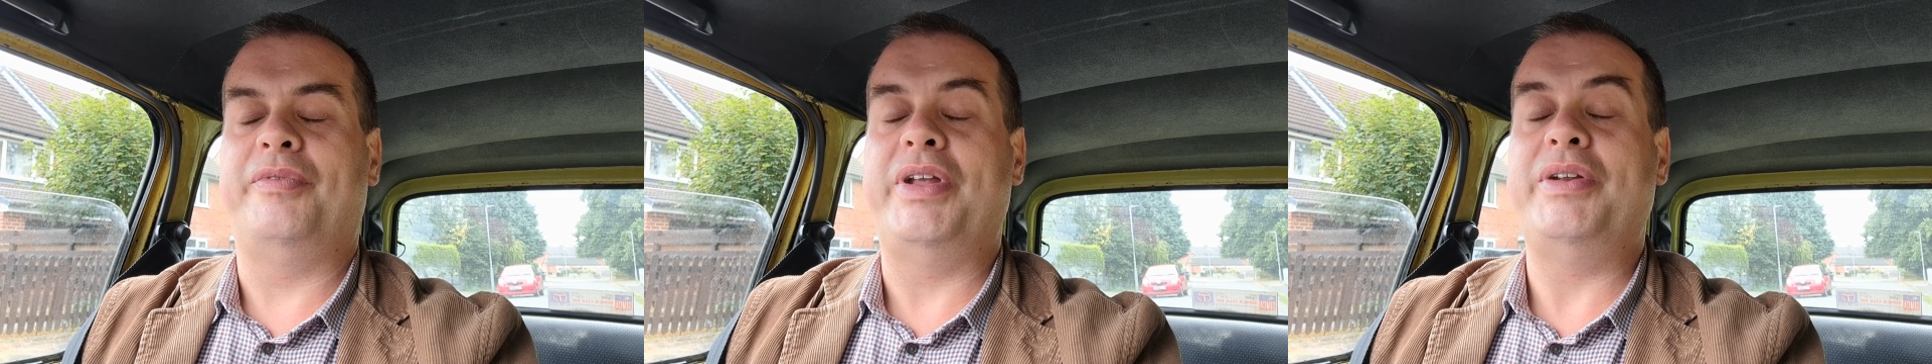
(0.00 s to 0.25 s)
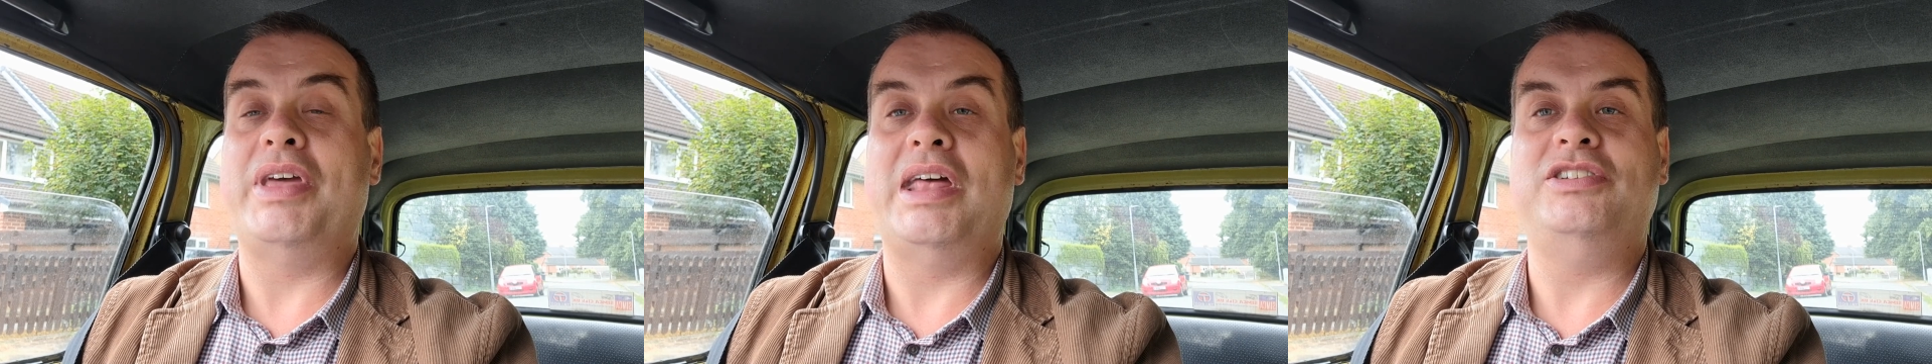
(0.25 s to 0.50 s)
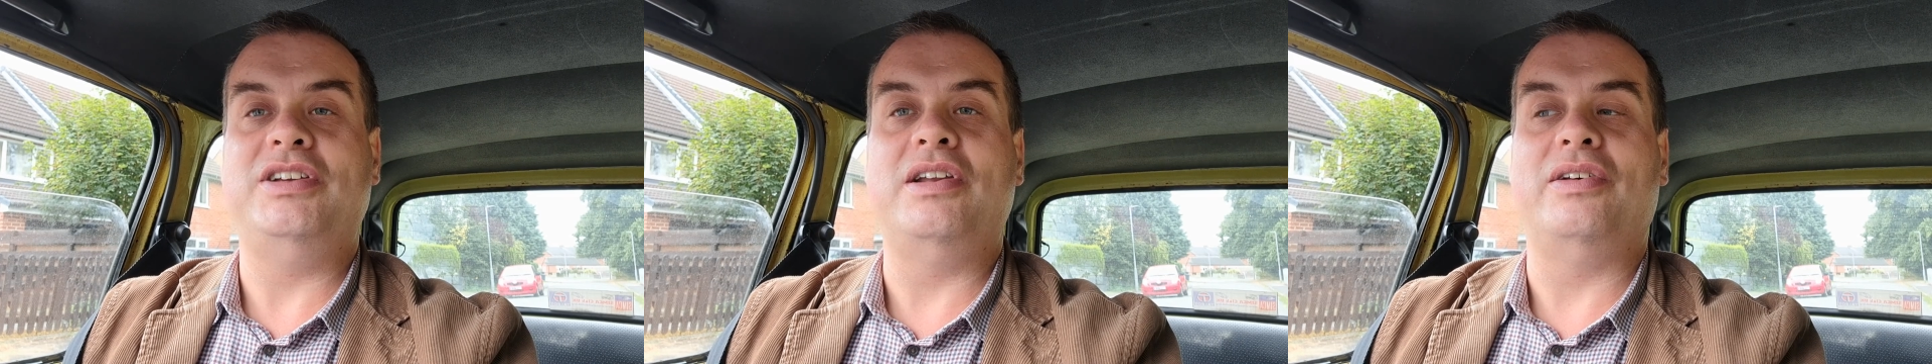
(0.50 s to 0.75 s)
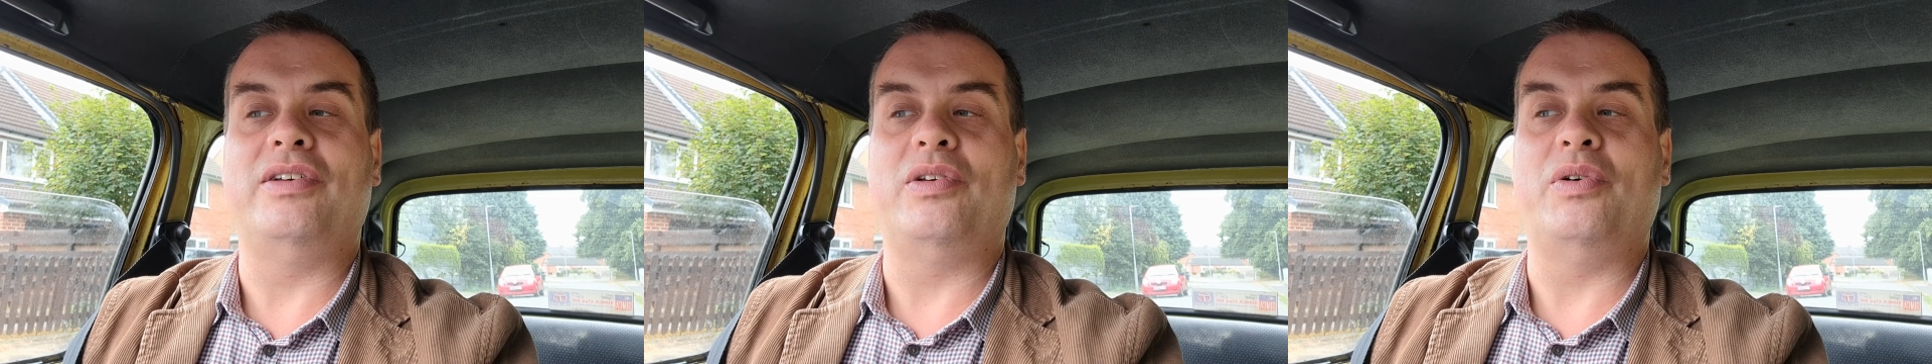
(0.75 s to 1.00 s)
Then the
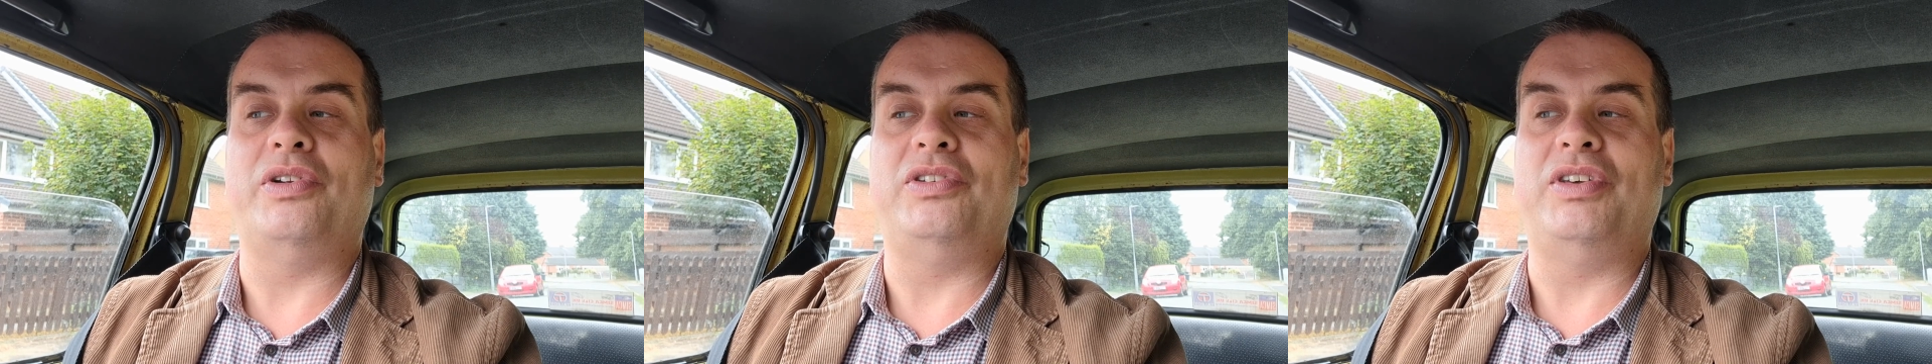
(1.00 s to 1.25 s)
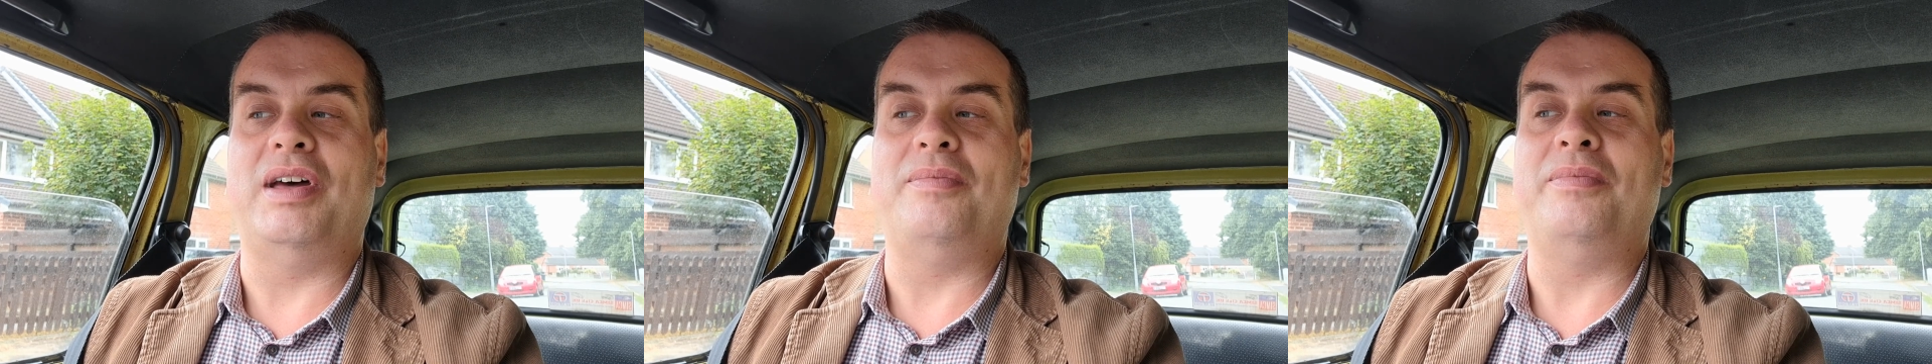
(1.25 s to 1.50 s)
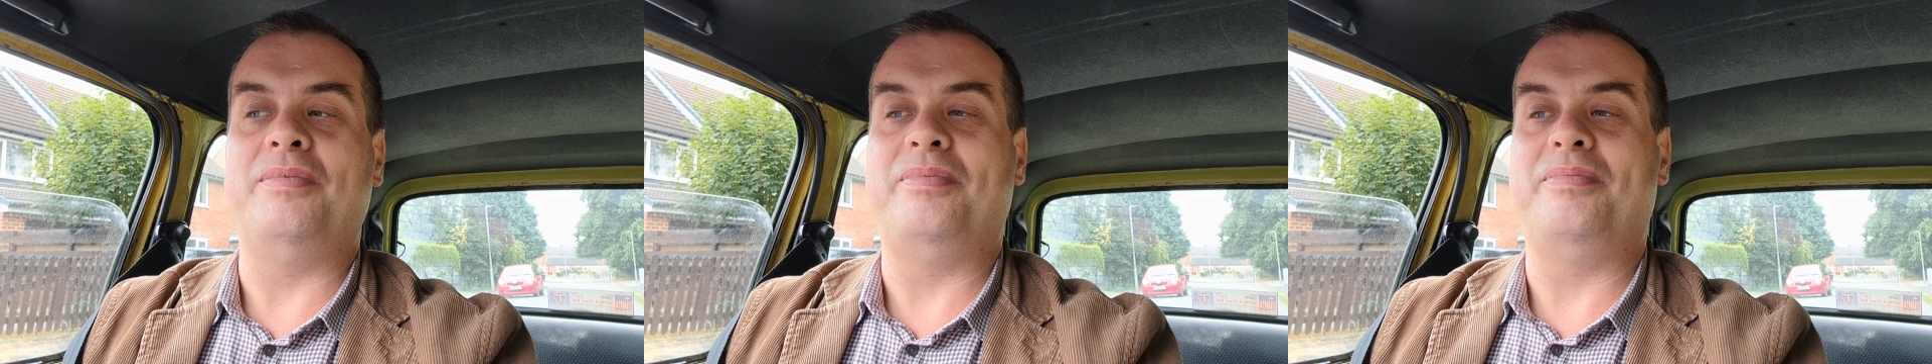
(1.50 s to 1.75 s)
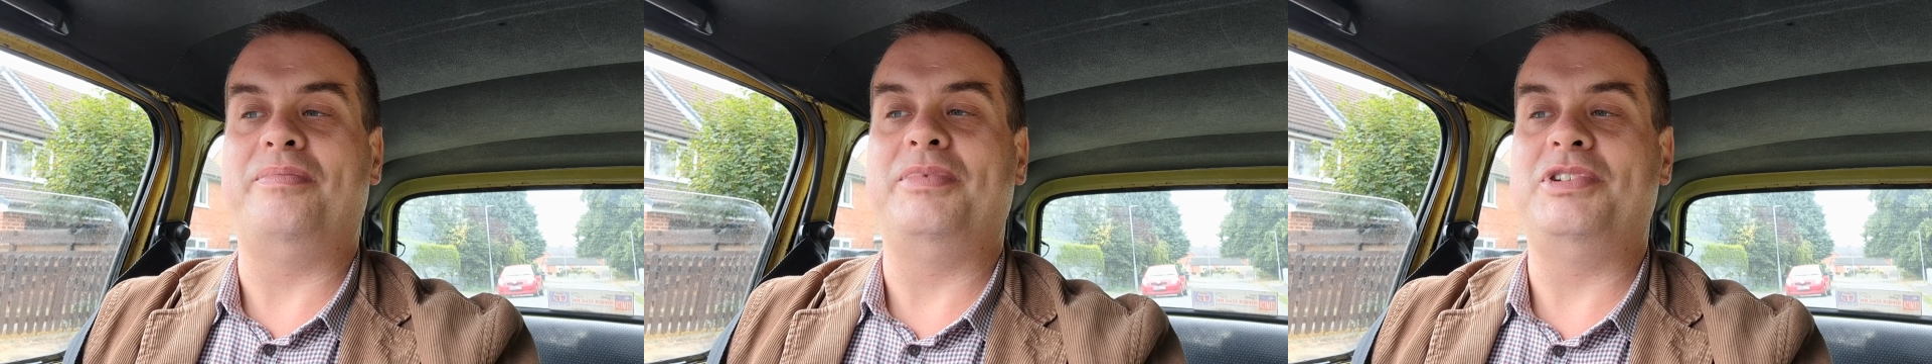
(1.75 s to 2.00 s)
engine got
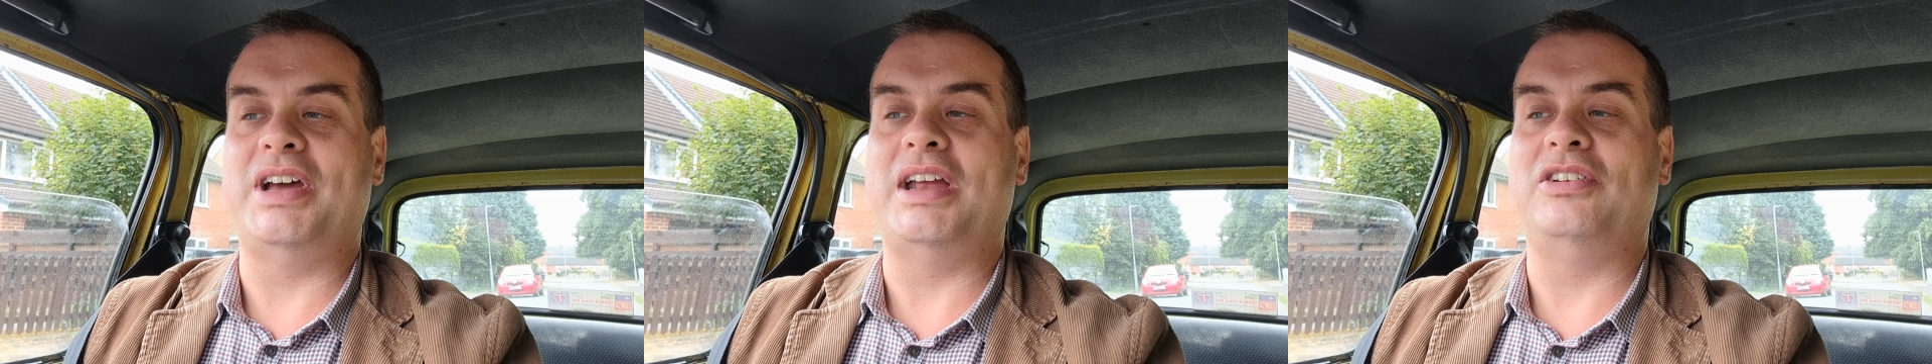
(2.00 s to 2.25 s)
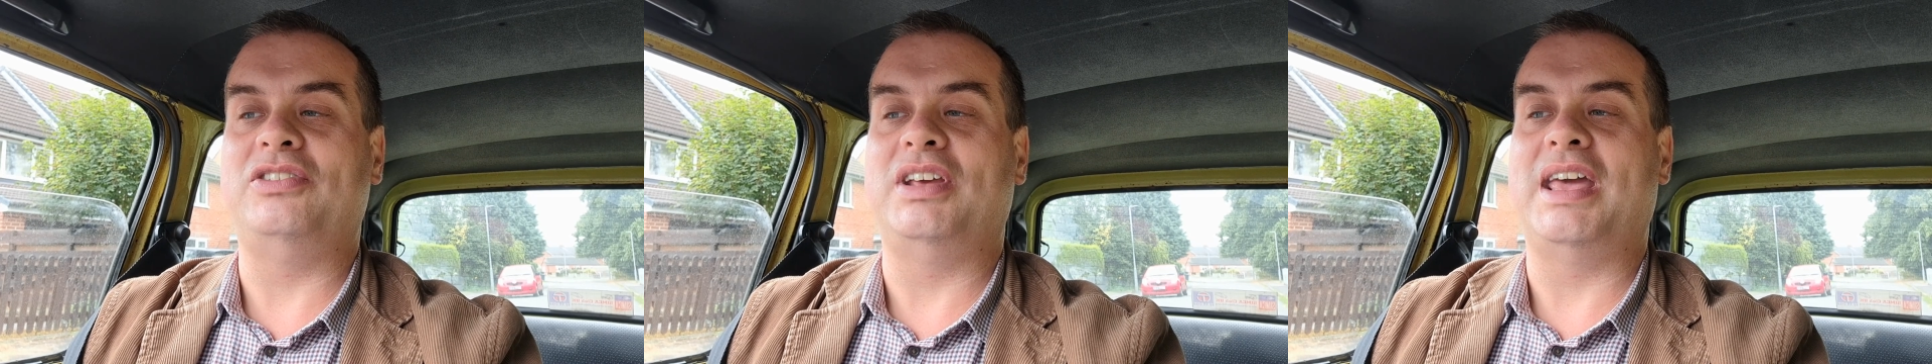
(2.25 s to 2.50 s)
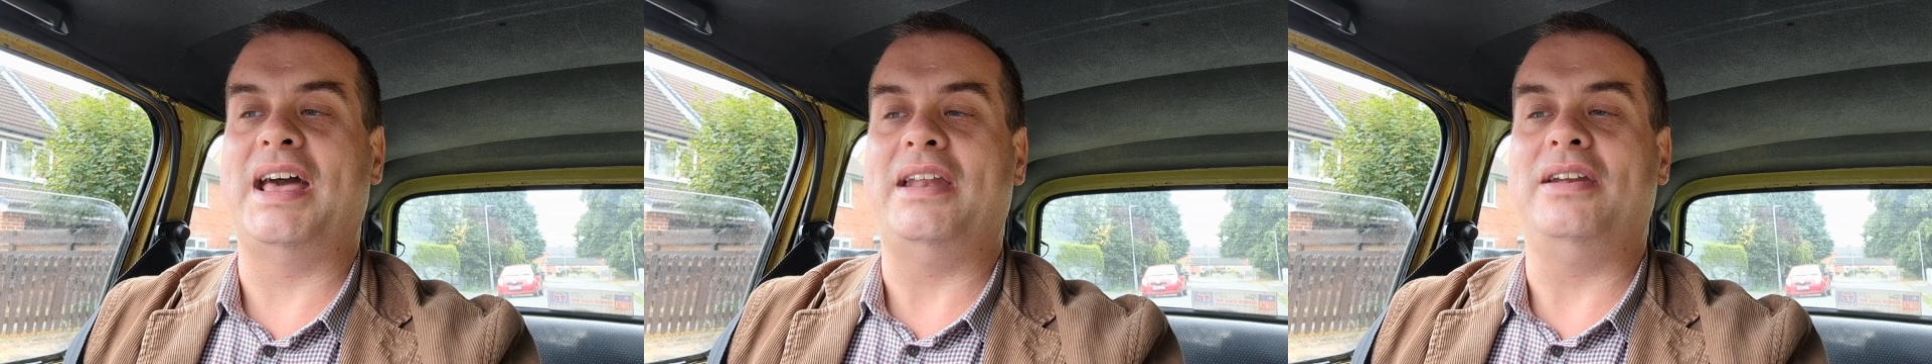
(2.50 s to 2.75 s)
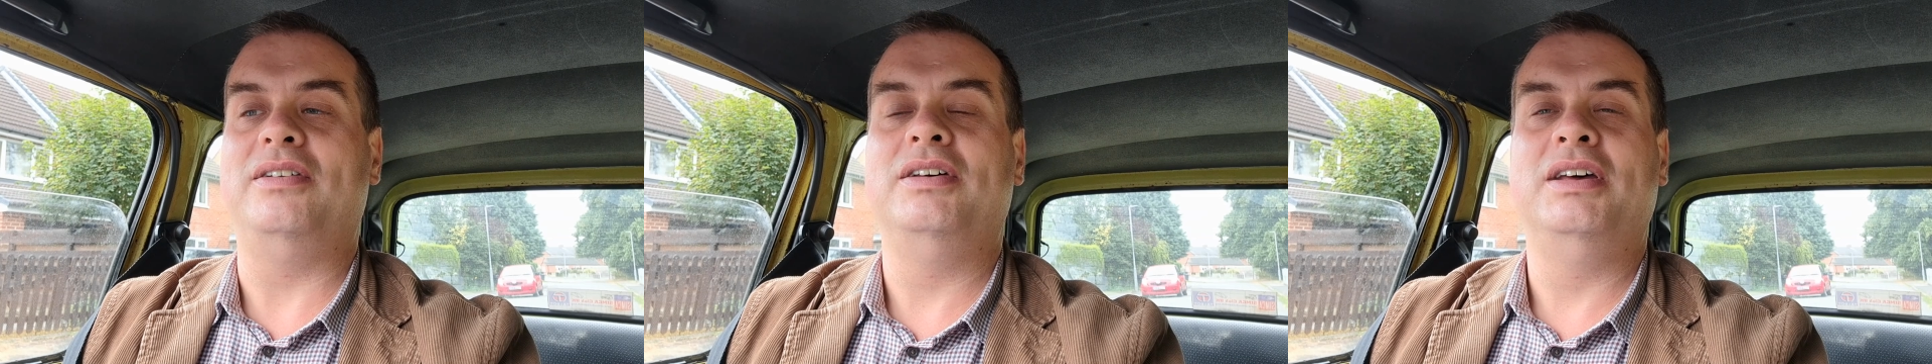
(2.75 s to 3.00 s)
changed
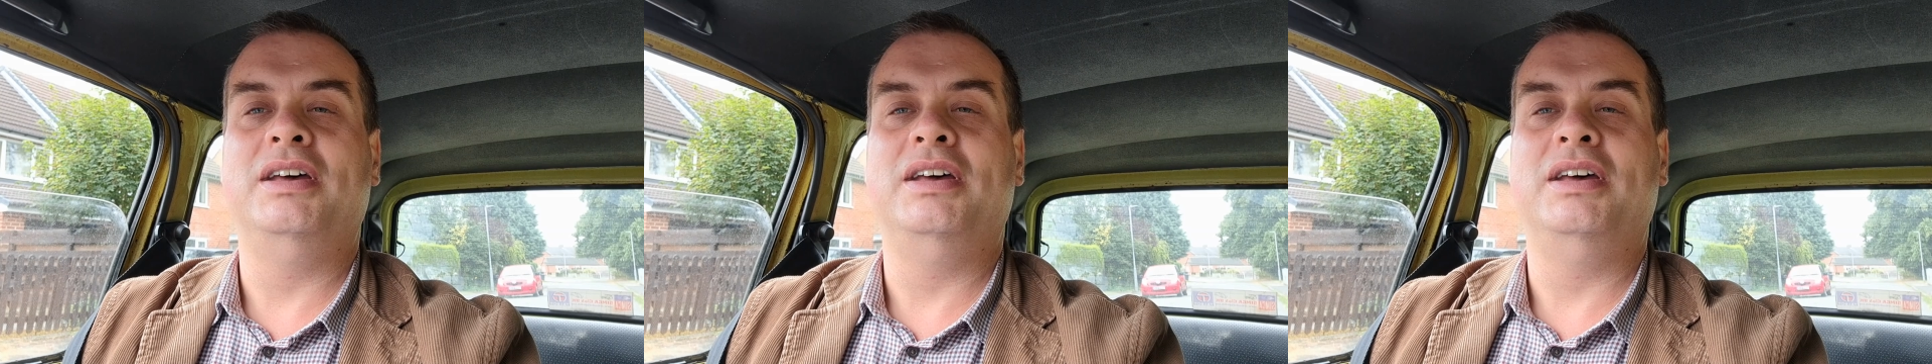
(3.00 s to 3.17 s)
again.